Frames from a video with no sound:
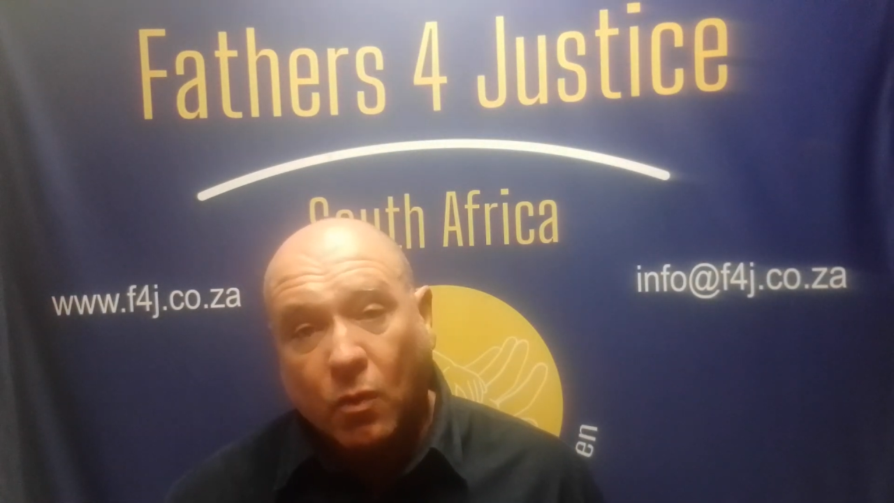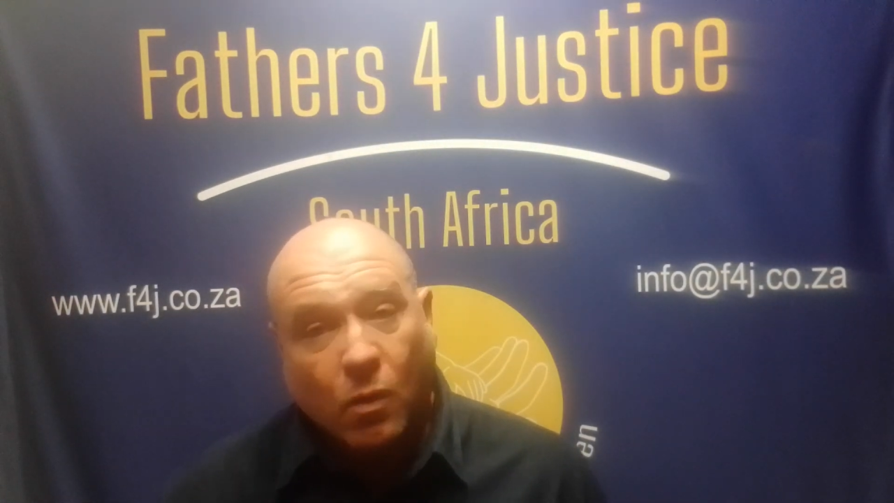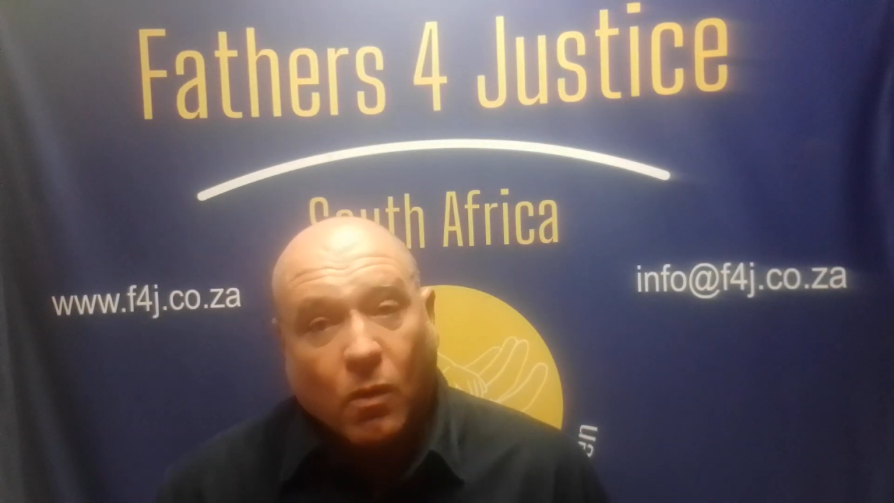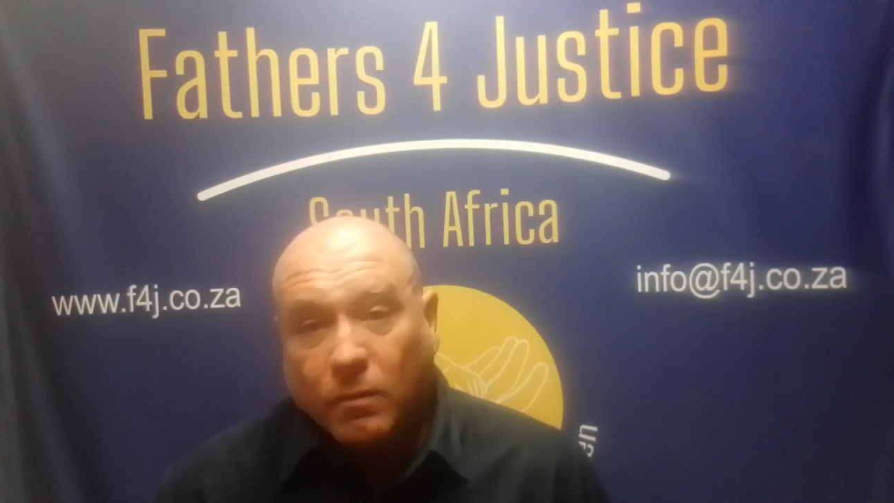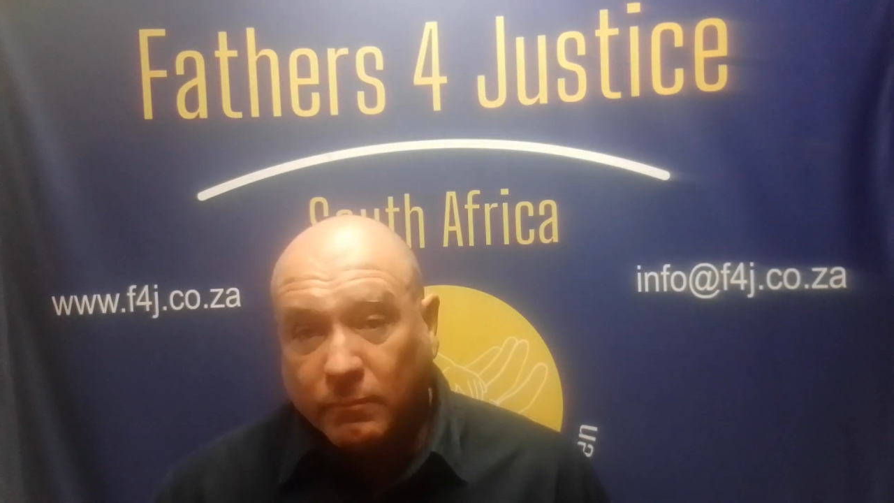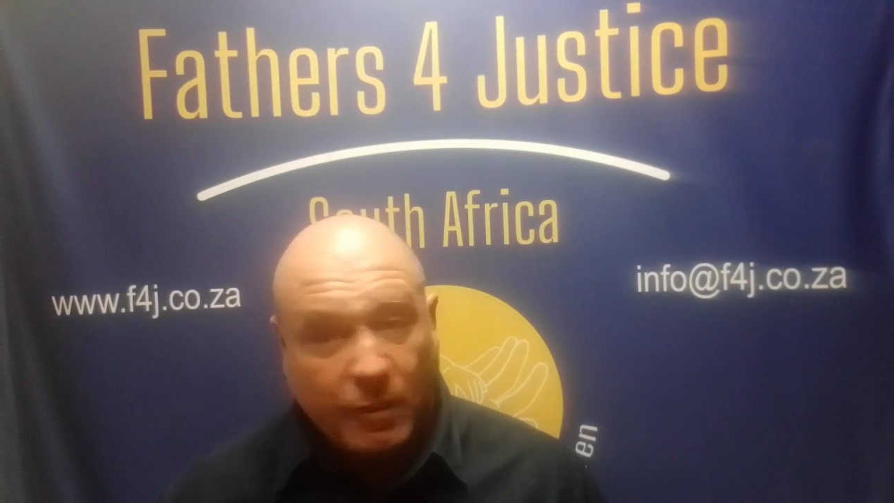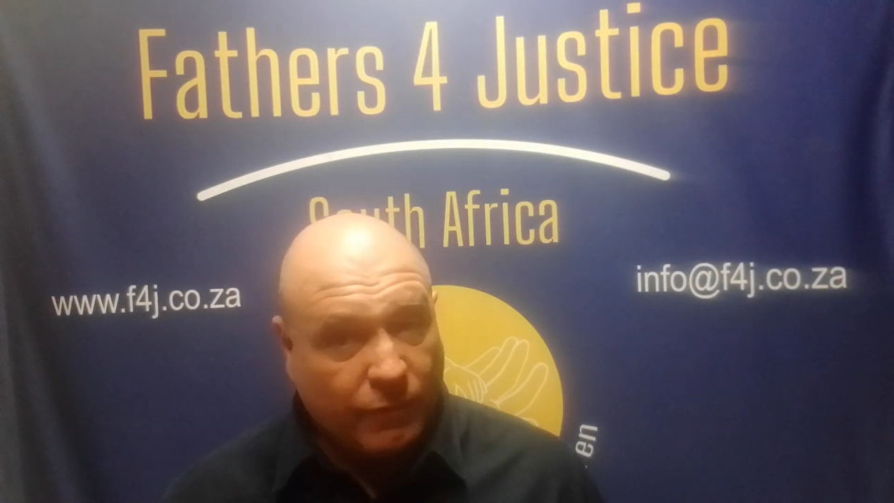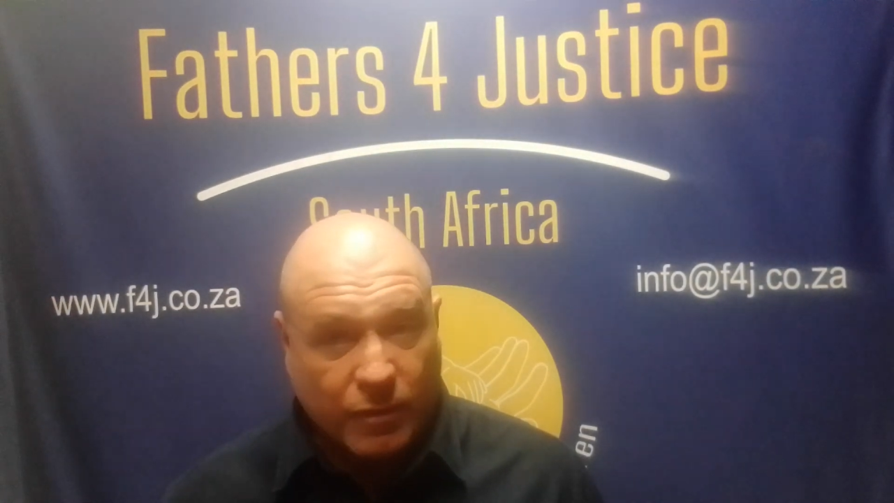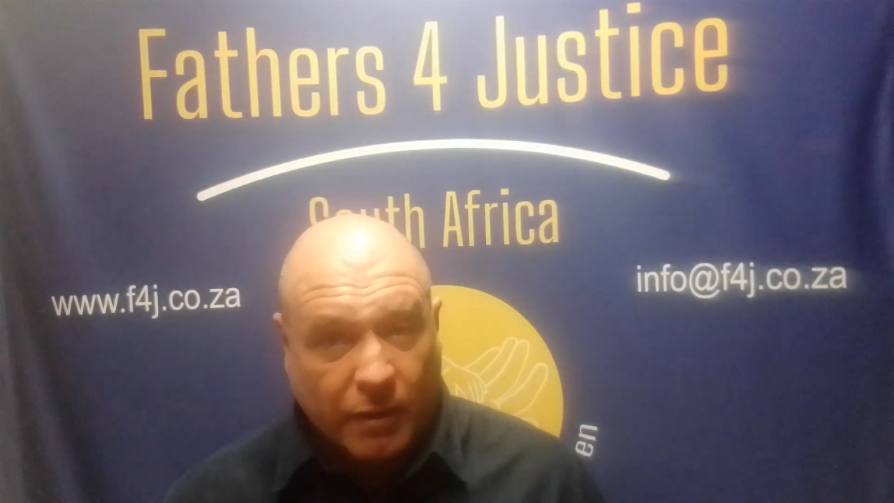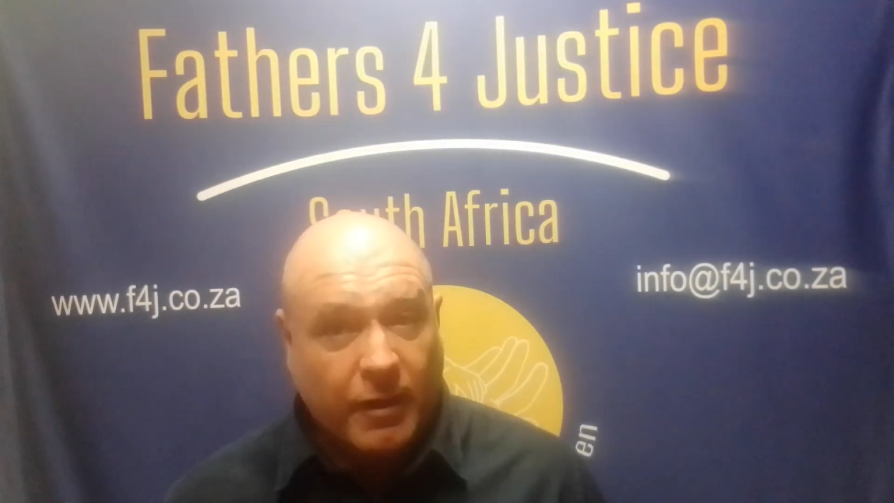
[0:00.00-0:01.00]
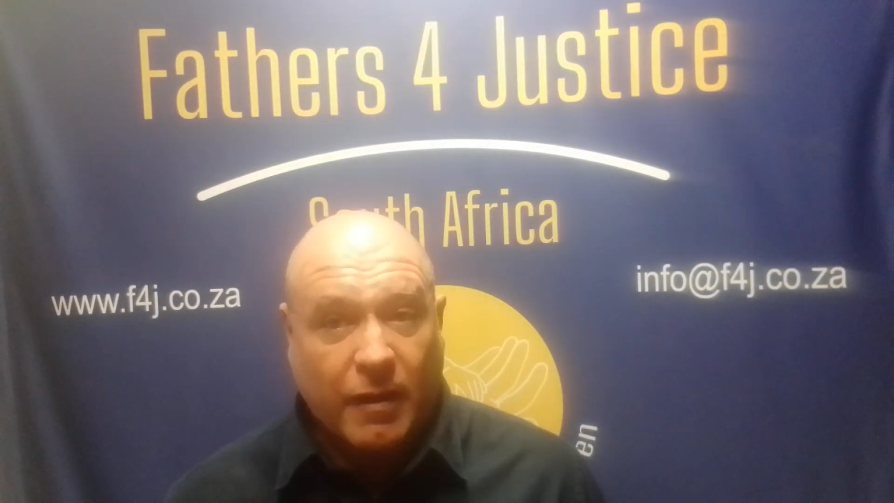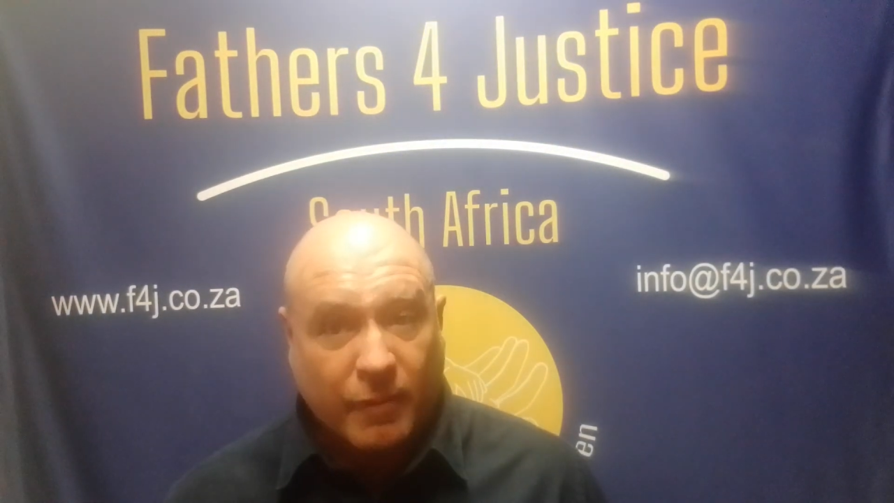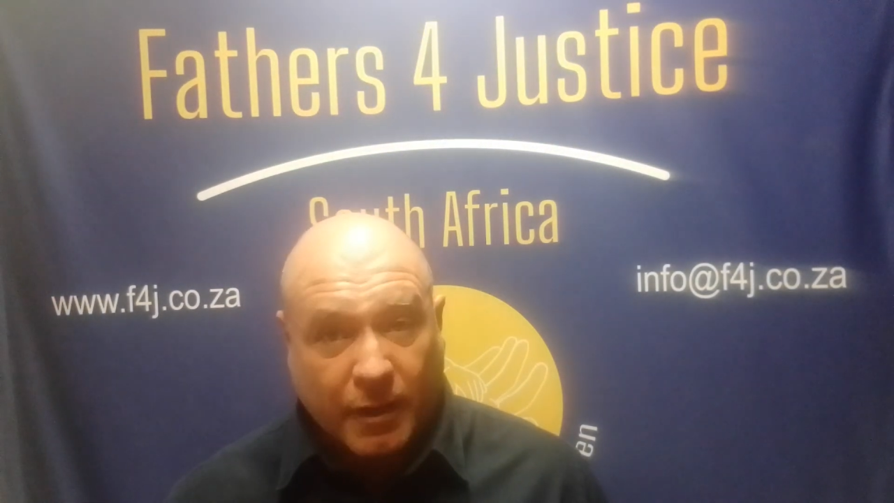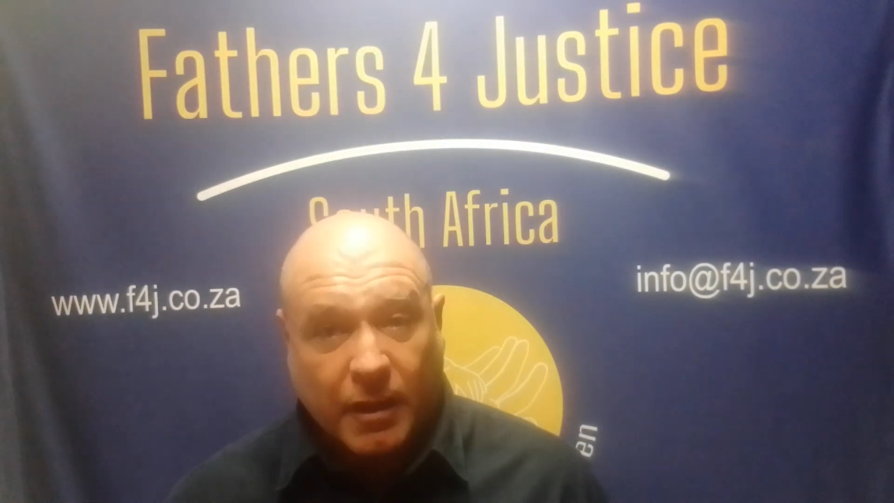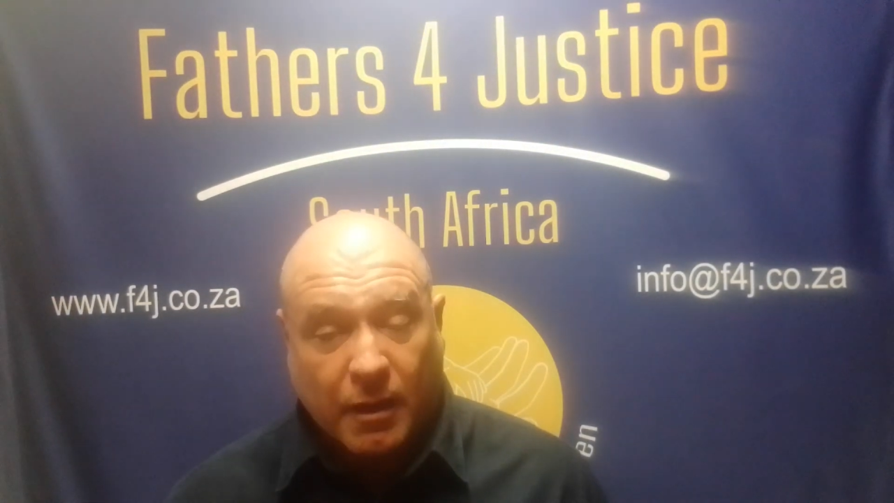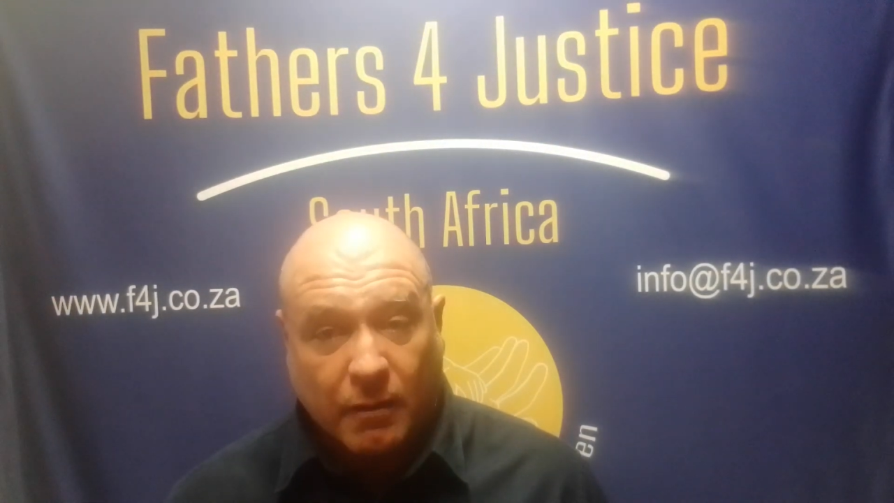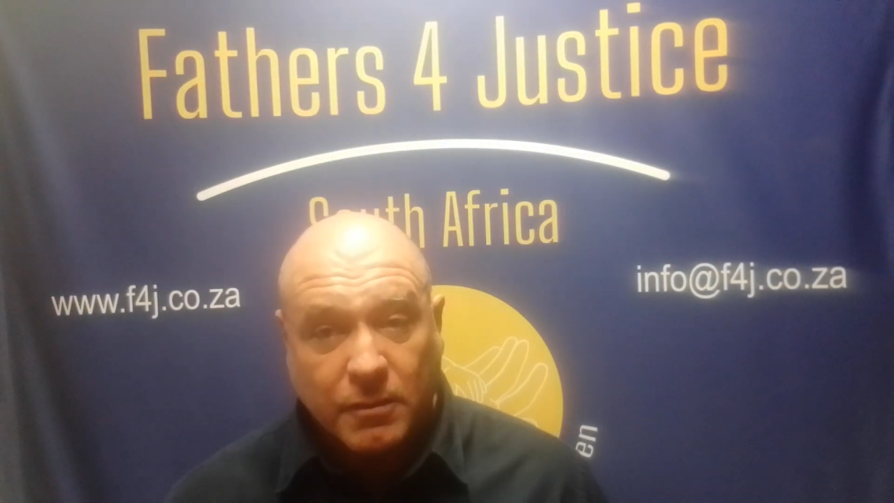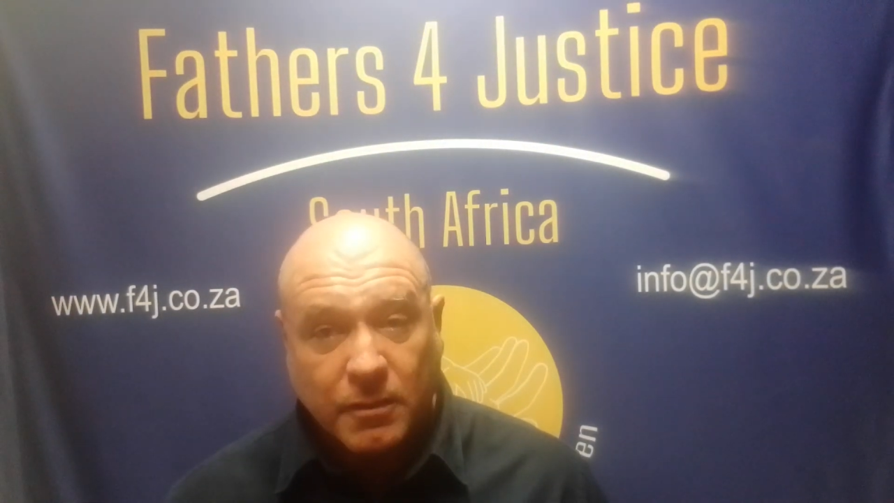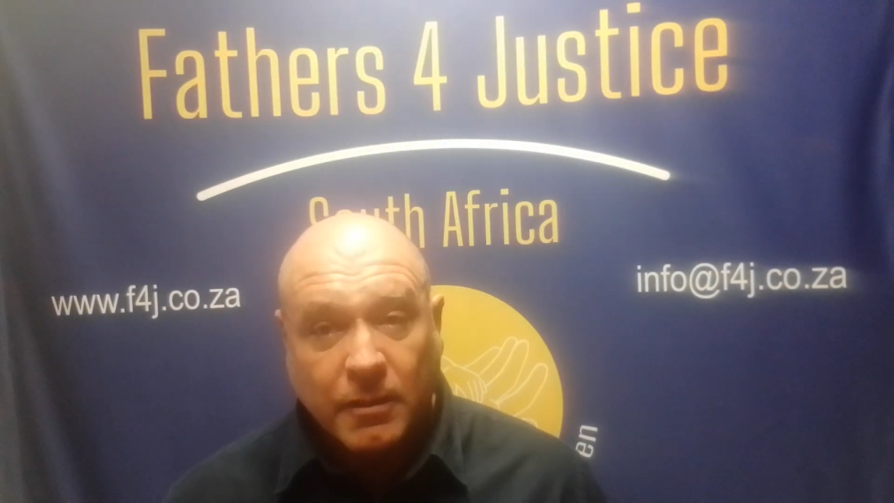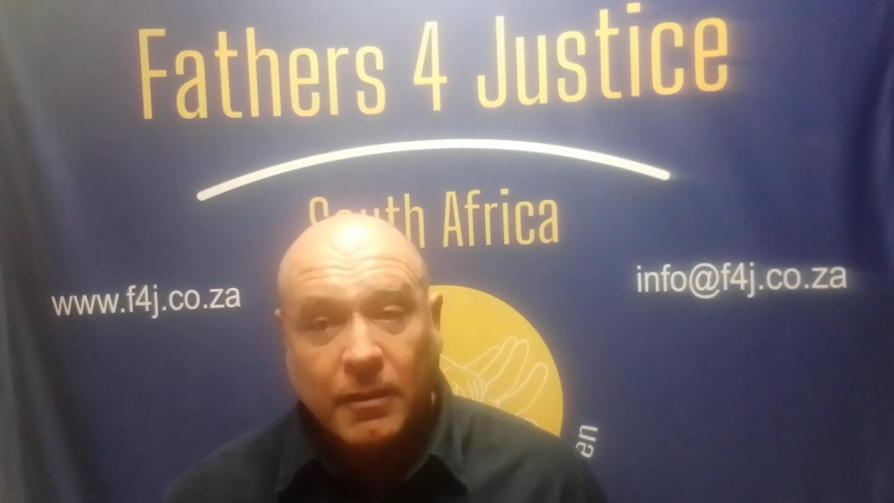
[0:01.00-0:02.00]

Or if you don't have an account,